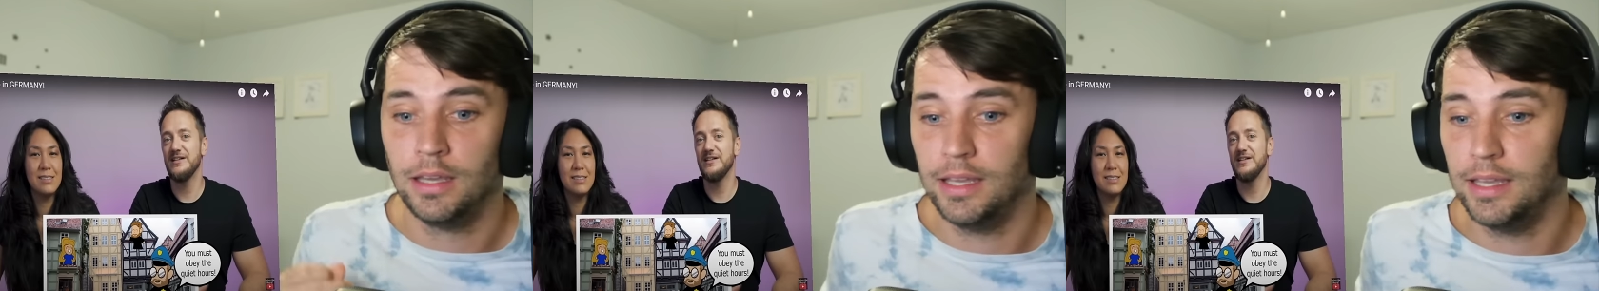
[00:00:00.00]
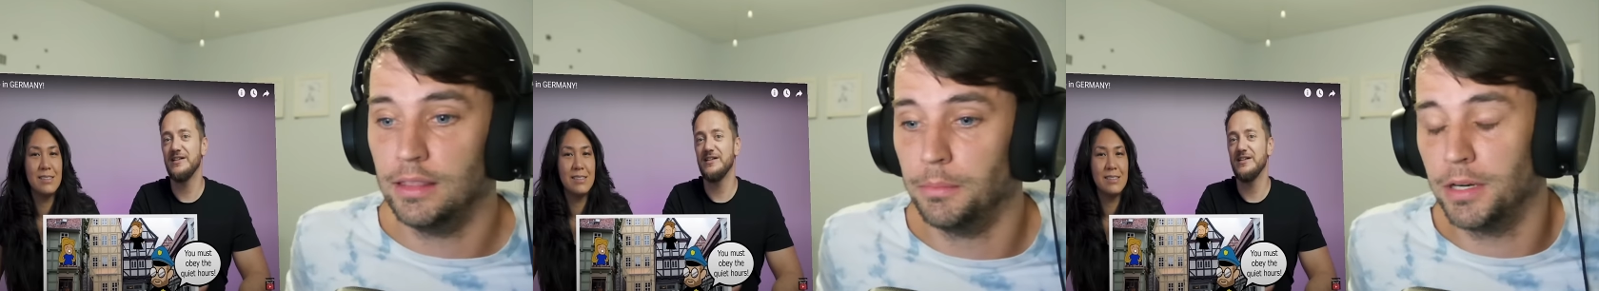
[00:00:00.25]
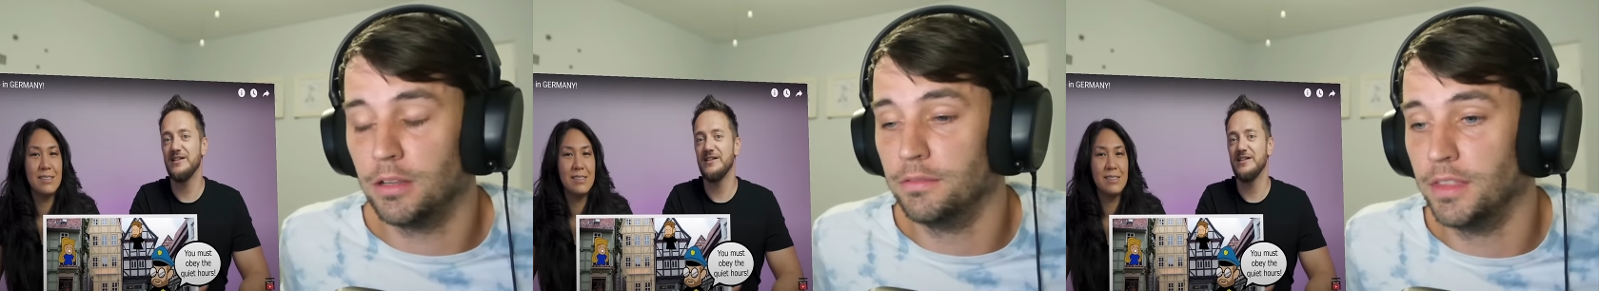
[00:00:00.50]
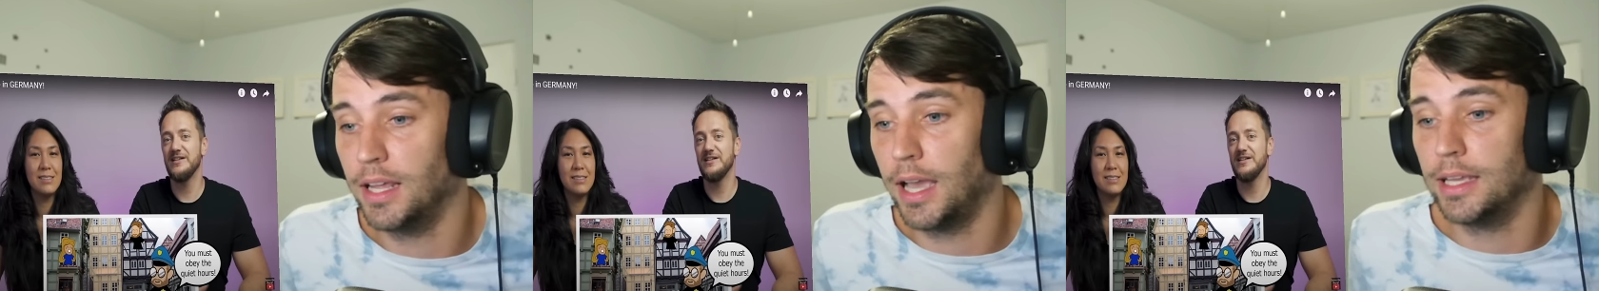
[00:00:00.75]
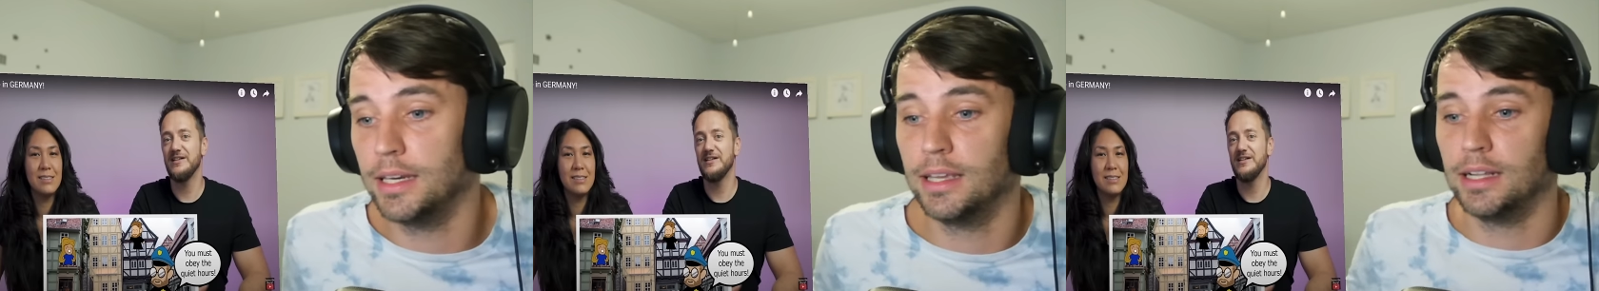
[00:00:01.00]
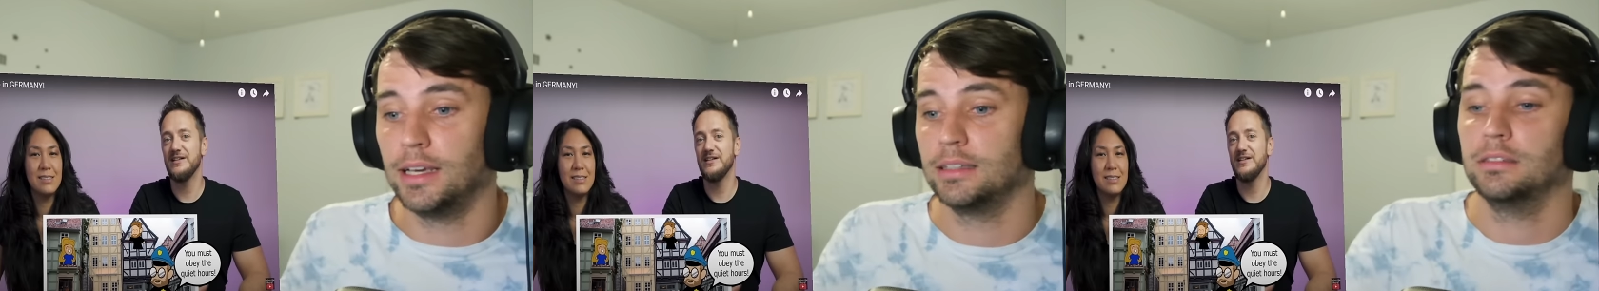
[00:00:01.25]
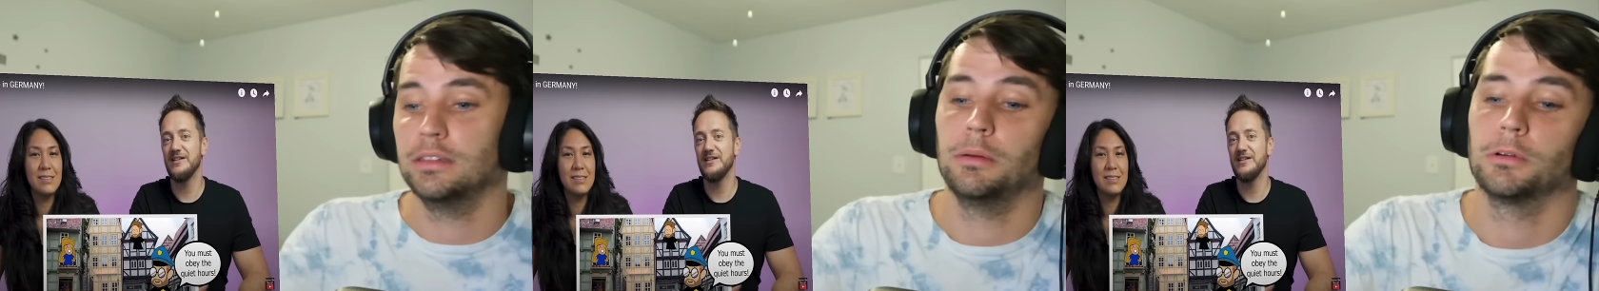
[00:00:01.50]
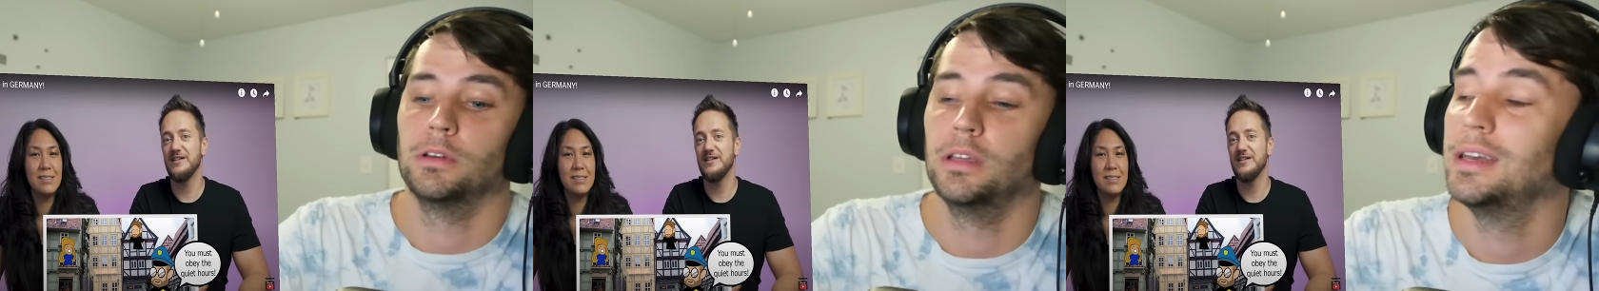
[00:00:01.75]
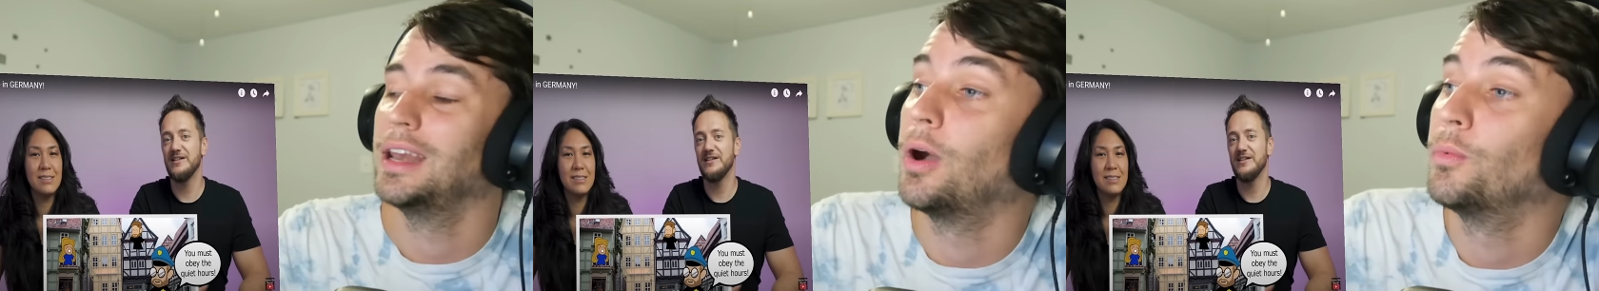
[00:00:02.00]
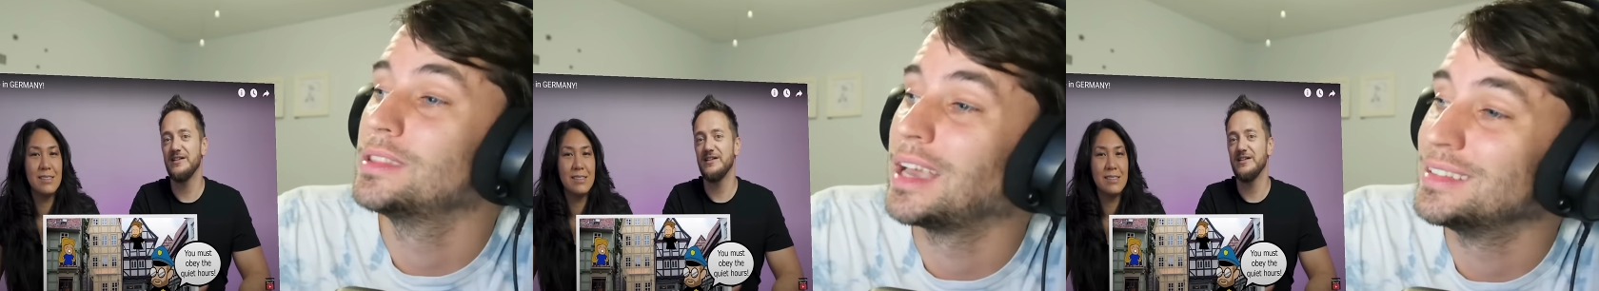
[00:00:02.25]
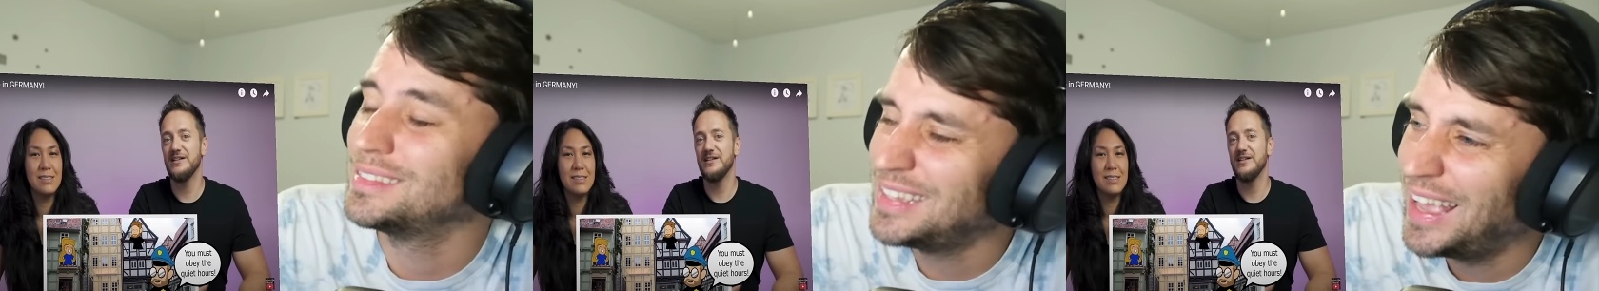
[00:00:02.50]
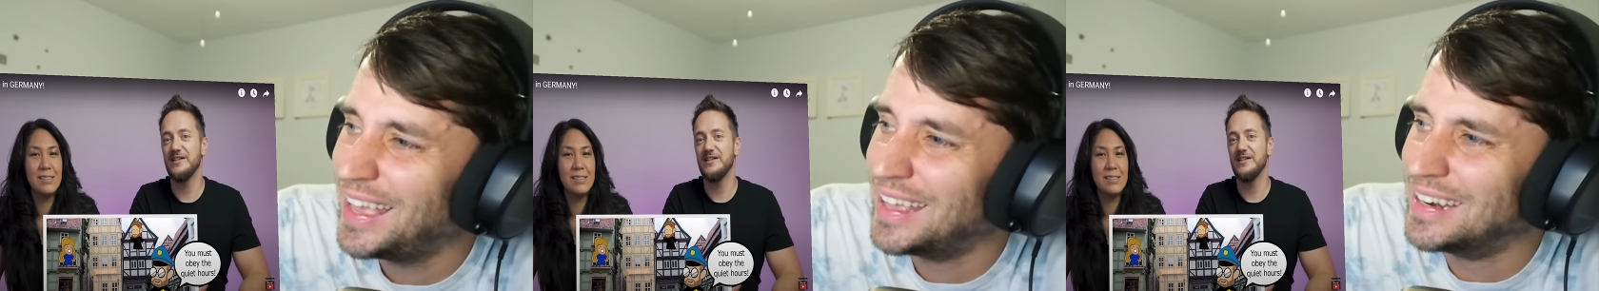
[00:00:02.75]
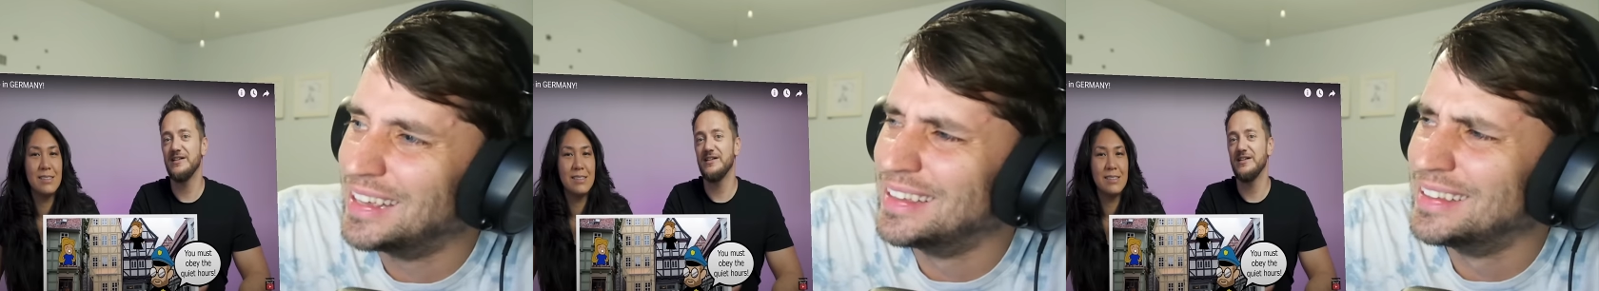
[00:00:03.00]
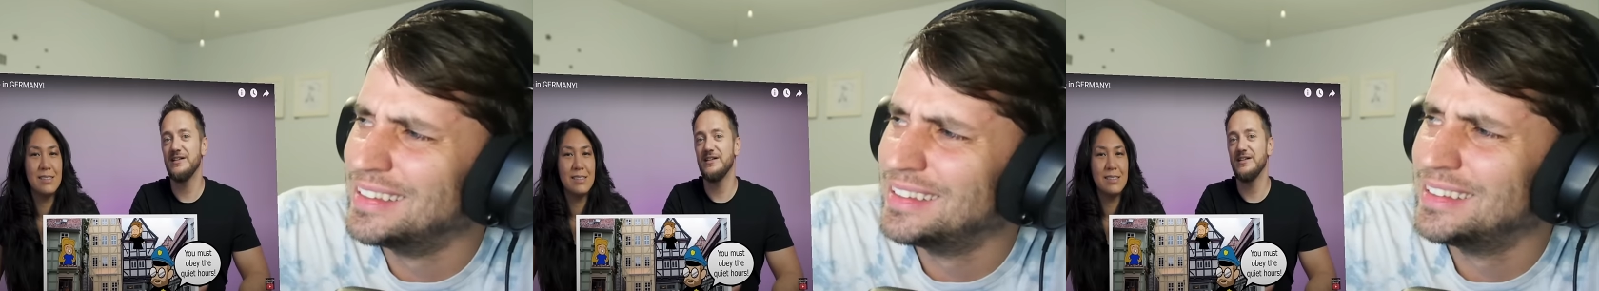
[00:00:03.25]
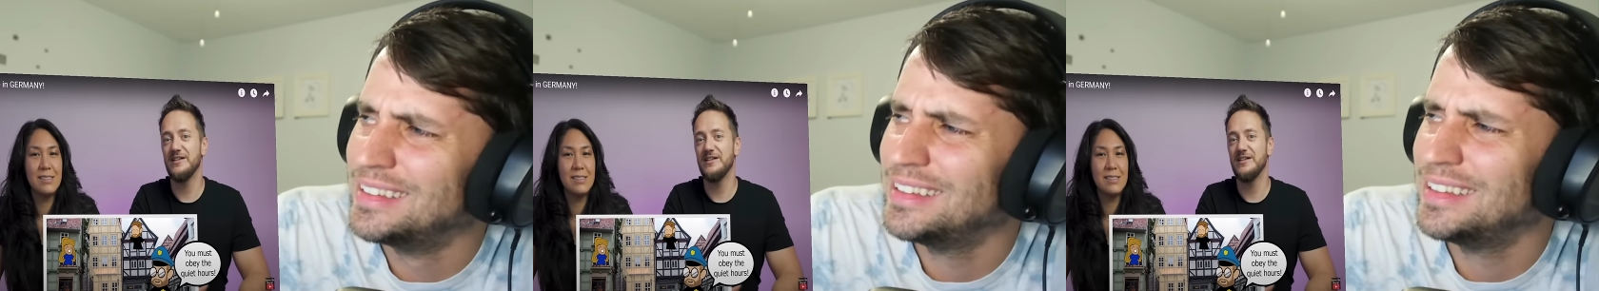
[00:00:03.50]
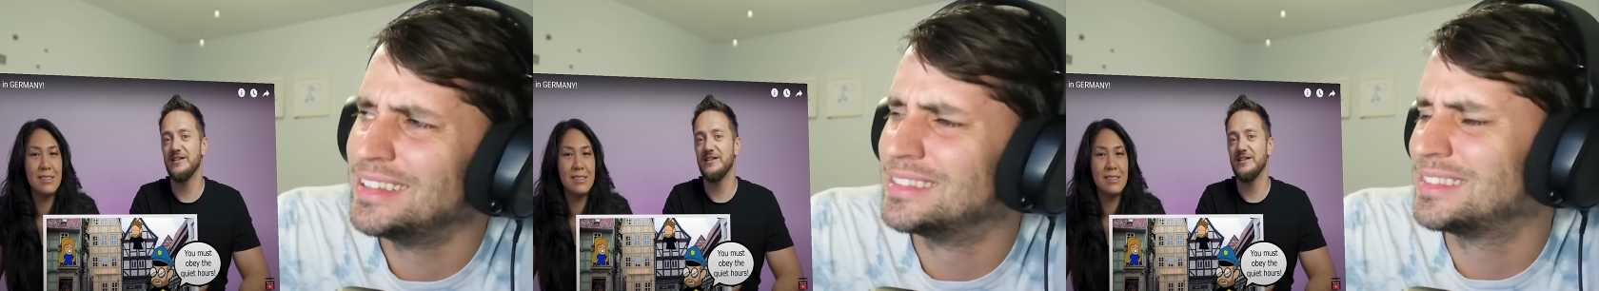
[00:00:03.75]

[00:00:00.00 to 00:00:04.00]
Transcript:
Speaker 1: in the middle of the night in a nice neighborhood. Now, with that said, it's